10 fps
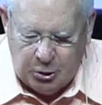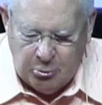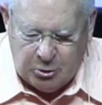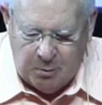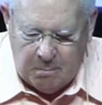
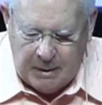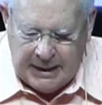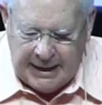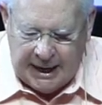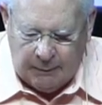do to
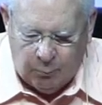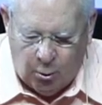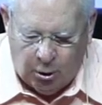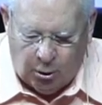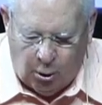me and
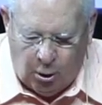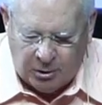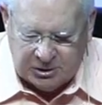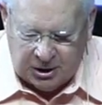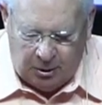more
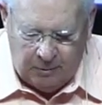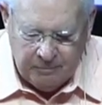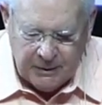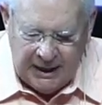also